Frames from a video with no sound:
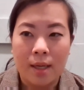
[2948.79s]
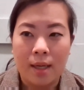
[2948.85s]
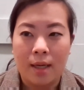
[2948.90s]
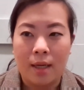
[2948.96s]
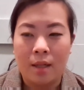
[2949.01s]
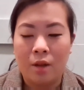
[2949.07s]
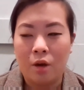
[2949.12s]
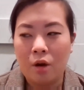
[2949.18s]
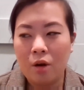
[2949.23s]
A
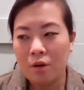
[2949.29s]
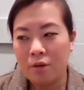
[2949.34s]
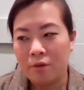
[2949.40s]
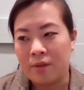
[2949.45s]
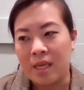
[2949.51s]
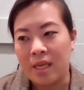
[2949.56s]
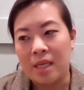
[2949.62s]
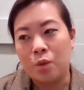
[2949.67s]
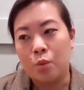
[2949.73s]
lot of
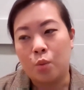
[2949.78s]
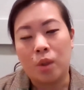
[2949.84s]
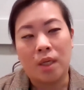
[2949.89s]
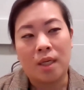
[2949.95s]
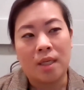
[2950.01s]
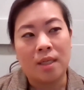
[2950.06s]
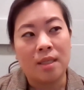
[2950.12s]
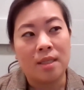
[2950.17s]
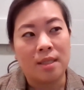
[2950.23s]
these
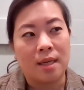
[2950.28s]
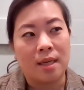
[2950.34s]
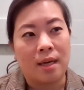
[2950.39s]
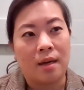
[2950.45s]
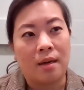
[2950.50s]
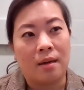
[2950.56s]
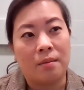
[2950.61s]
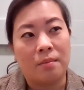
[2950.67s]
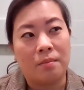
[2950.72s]
workers
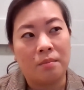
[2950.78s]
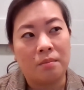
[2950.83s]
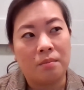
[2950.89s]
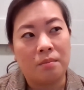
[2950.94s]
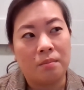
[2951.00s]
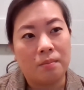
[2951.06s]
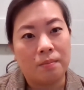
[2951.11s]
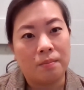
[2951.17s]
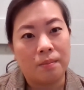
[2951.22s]
are
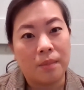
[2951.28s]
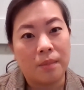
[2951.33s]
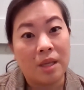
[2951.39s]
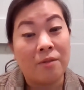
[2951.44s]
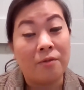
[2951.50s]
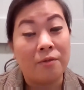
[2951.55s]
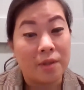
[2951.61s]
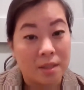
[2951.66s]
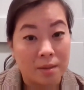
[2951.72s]

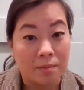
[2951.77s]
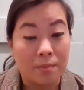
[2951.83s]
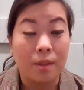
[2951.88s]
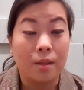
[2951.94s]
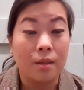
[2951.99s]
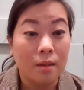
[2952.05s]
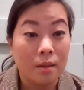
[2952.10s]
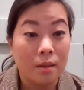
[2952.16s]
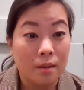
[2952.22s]

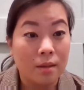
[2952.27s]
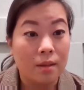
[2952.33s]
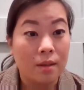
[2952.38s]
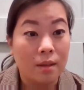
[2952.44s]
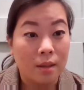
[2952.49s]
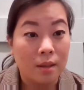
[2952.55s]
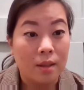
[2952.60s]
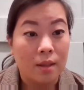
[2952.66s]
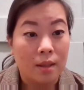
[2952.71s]
invisible,
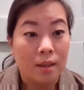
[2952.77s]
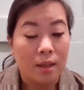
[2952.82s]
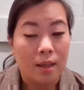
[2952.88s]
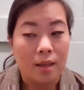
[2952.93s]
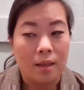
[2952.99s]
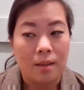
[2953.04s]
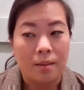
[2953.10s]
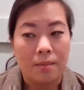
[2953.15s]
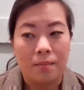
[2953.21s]

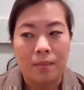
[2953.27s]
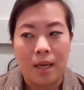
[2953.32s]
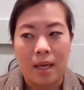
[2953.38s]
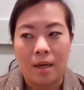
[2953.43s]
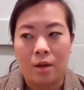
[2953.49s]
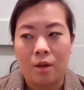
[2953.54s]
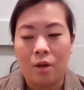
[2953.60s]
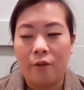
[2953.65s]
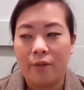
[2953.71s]
and a
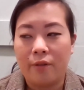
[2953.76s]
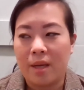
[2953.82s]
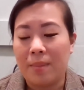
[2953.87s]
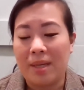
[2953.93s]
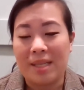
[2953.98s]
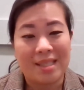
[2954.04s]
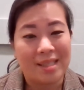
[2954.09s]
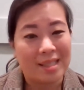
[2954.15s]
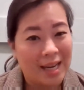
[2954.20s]
lot of them are
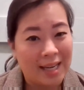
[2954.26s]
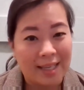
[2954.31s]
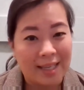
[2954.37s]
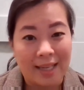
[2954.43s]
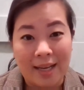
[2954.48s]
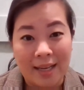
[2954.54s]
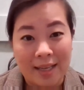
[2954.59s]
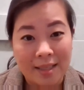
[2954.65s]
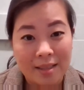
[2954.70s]

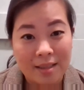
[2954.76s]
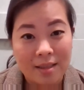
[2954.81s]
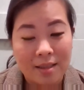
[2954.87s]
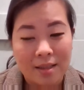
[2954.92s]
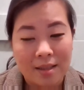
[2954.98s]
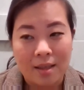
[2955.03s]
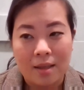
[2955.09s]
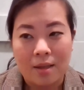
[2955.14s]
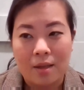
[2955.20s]
sidelined.
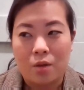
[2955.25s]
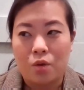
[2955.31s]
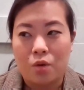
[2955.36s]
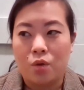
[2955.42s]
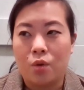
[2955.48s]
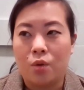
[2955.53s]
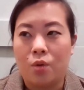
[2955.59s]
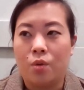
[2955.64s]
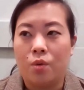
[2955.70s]

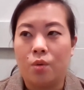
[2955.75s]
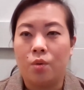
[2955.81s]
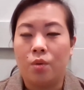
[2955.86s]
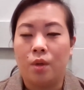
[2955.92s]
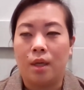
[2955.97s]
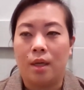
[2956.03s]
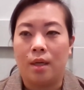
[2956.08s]
So,